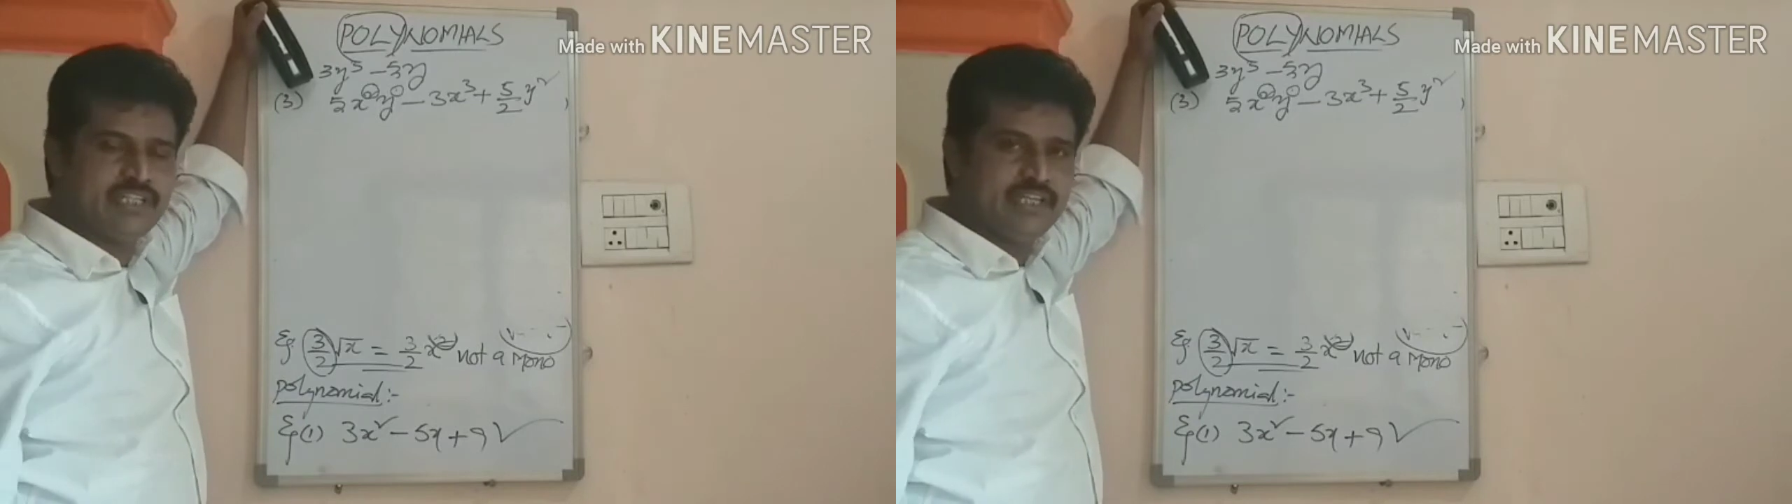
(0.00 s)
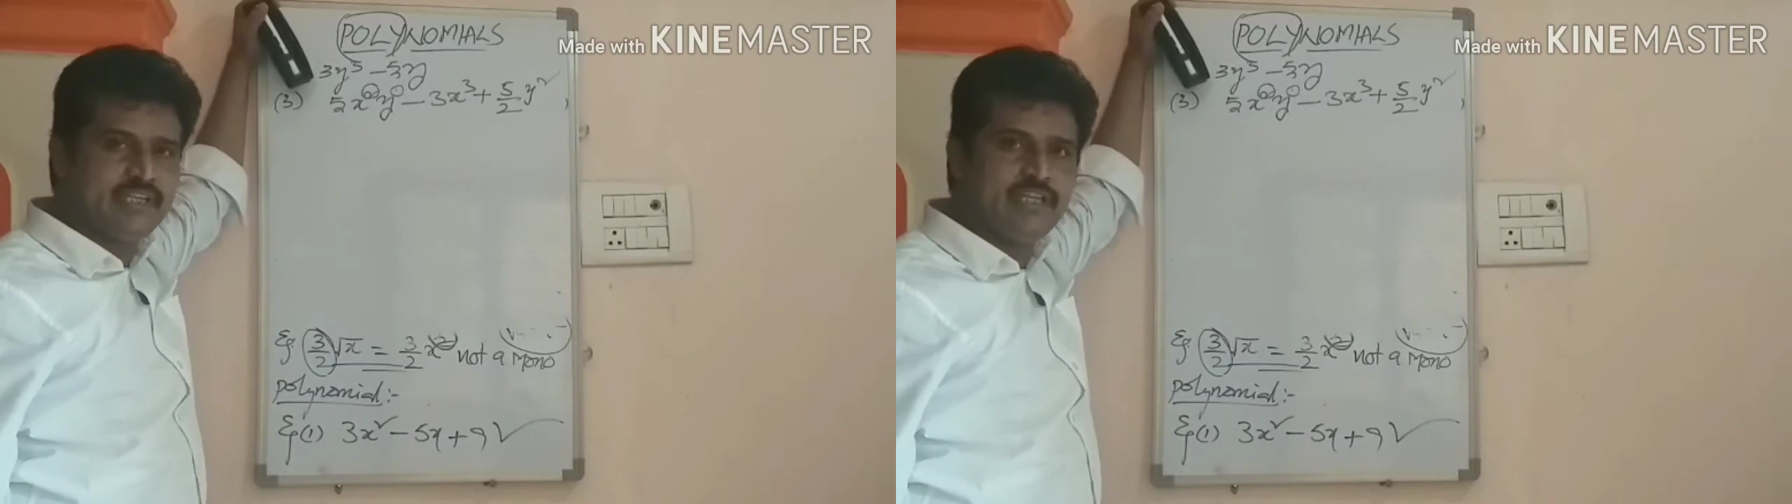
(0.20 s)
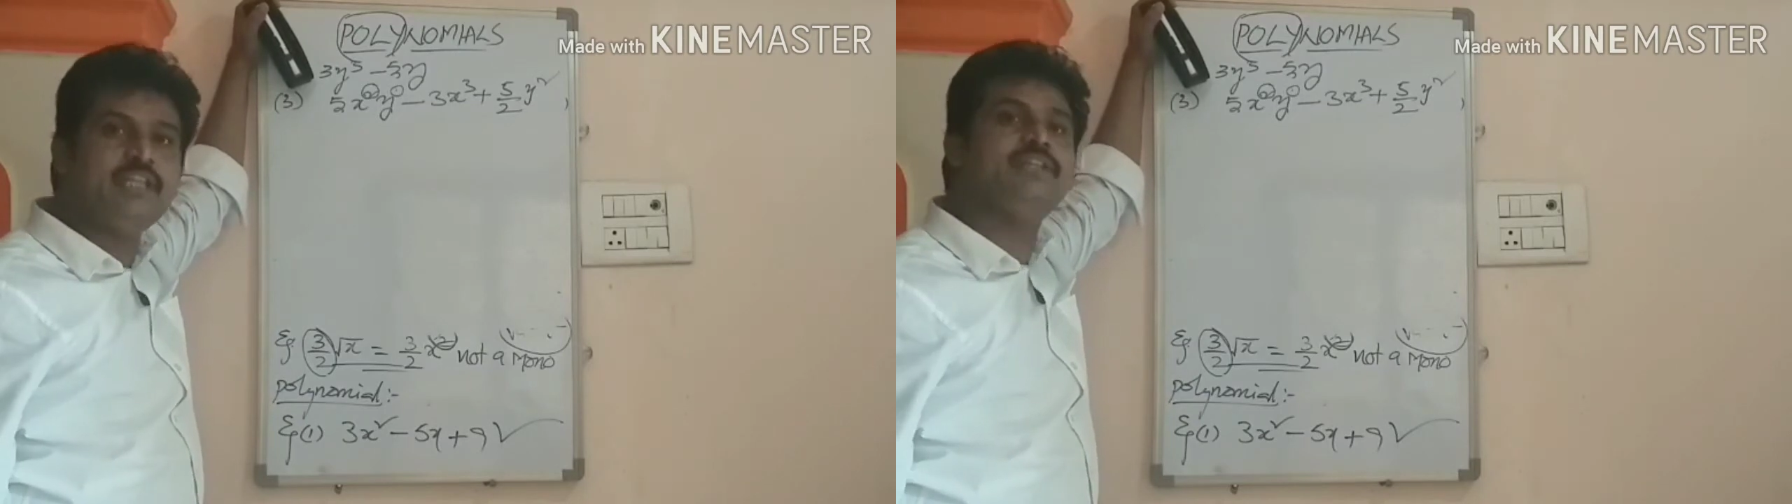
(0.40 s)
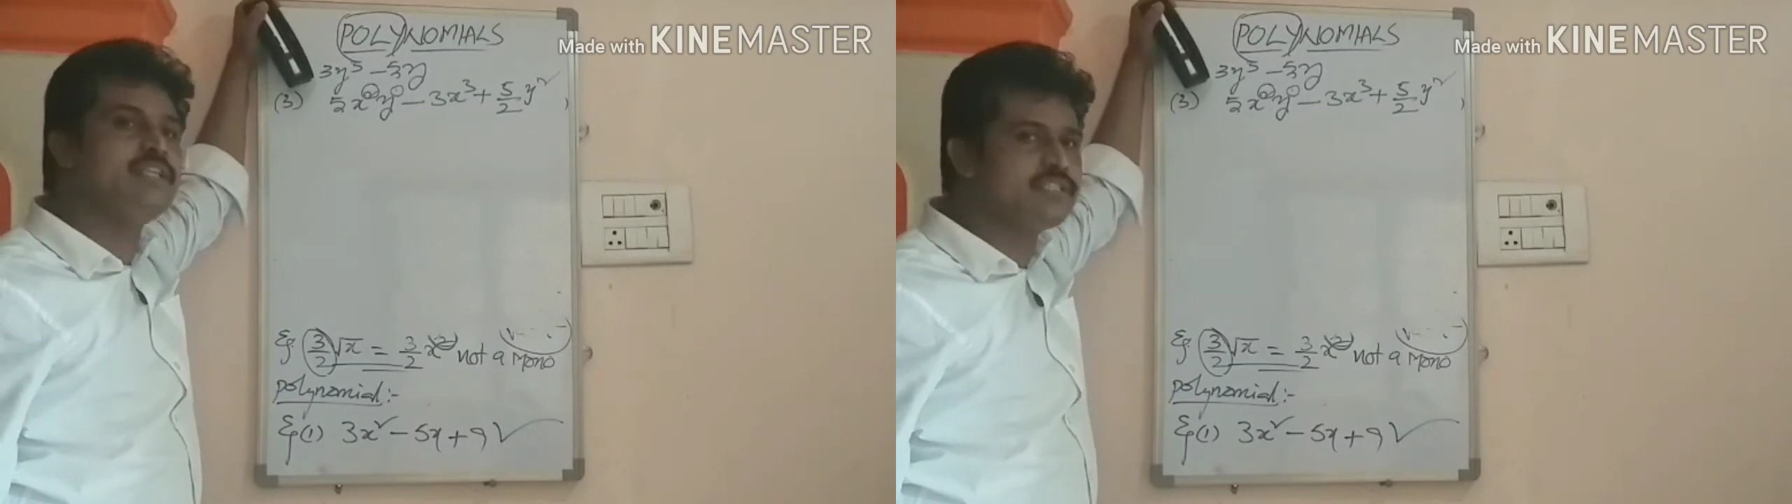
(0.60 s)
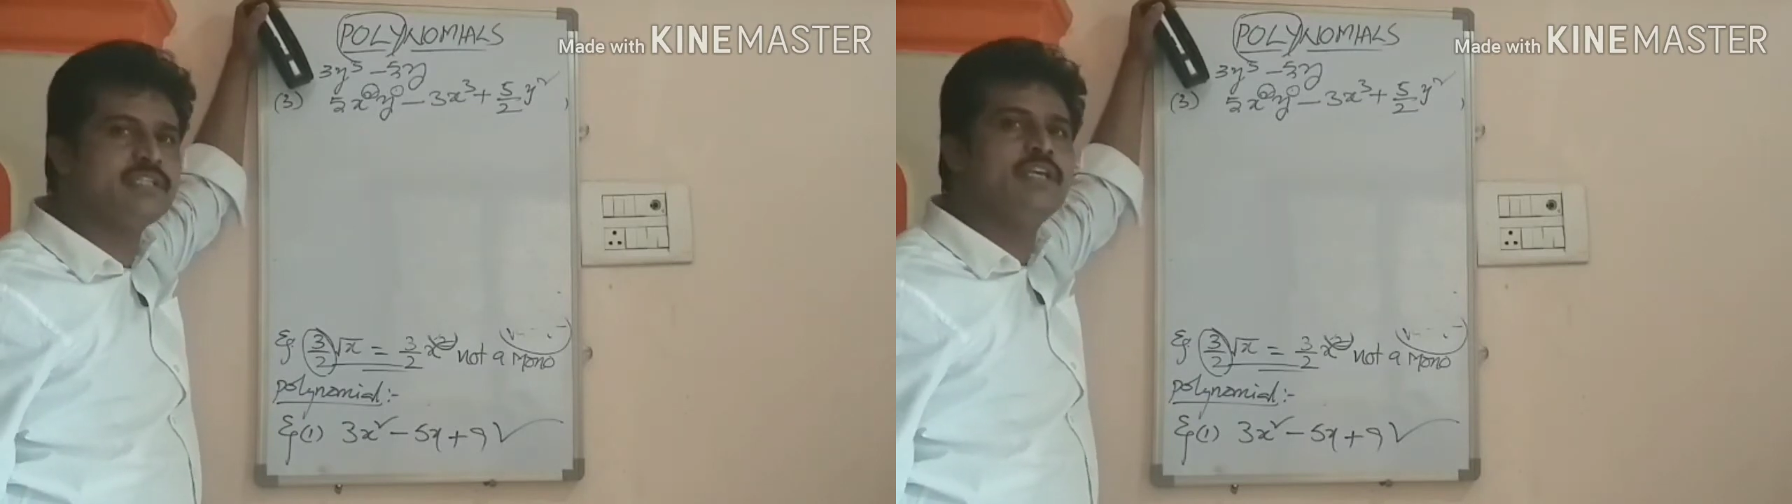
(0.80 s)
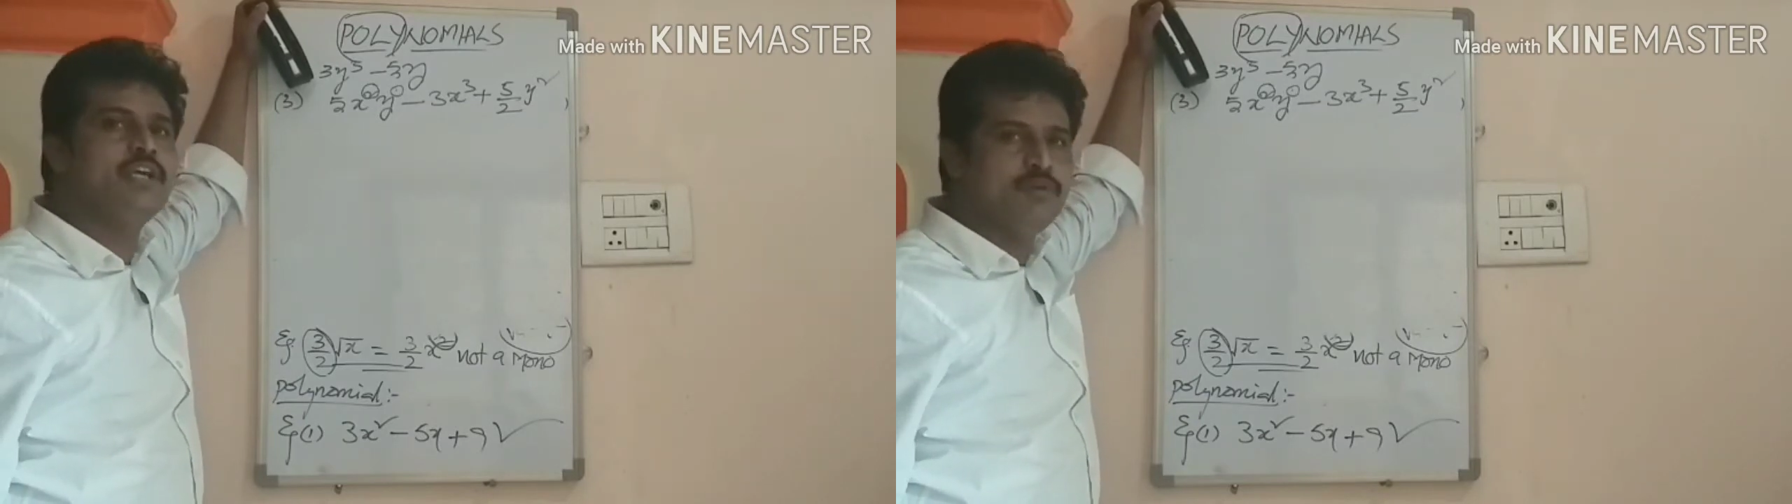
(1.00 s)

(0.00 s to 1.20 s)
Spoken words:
thing in this